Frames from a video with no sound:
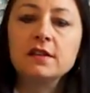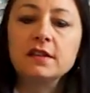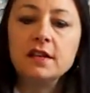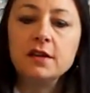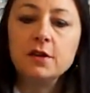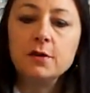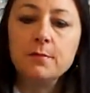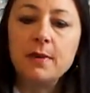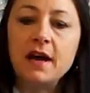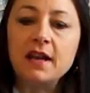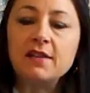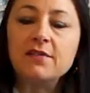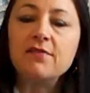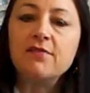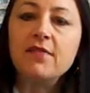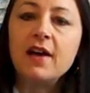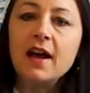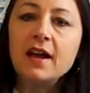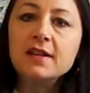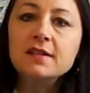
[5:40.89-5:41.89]
that your body
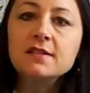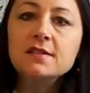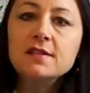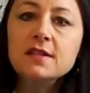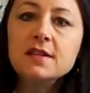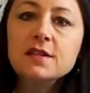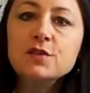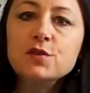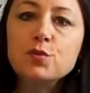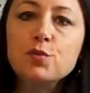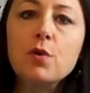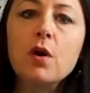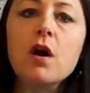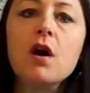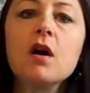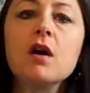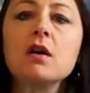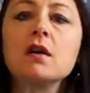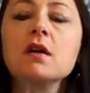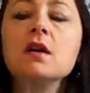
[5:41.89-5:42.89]
finds things
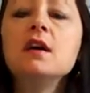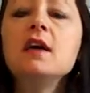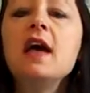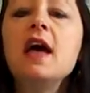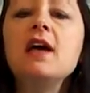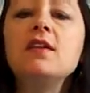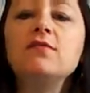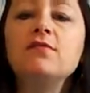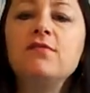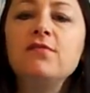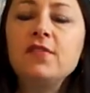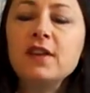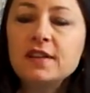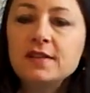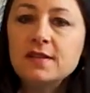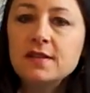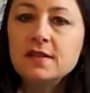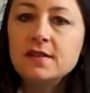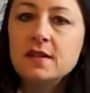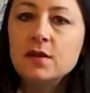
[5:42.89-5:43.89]
wrong and
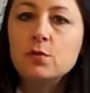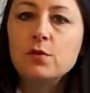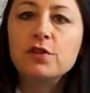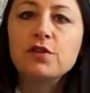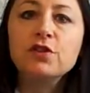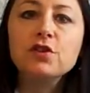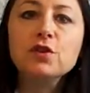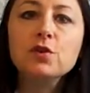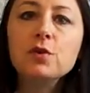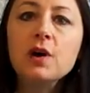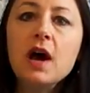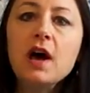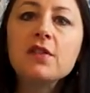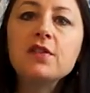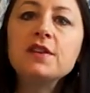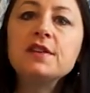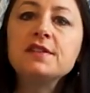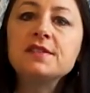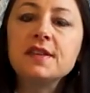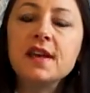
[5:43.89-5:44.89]
fixes it with new
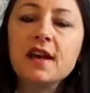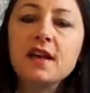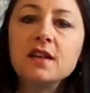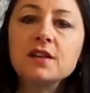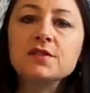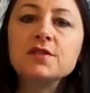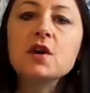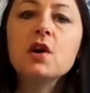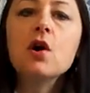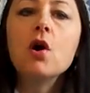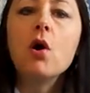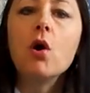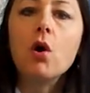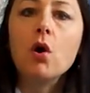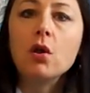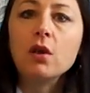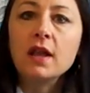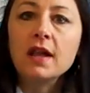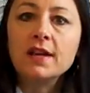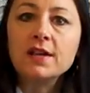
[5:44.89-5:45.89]
healthy cells
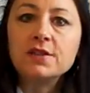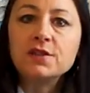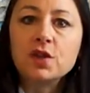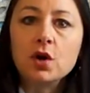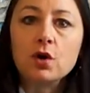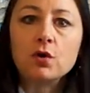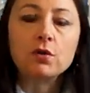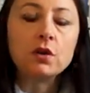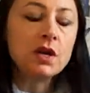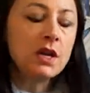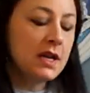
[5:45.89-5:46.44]
all on its own.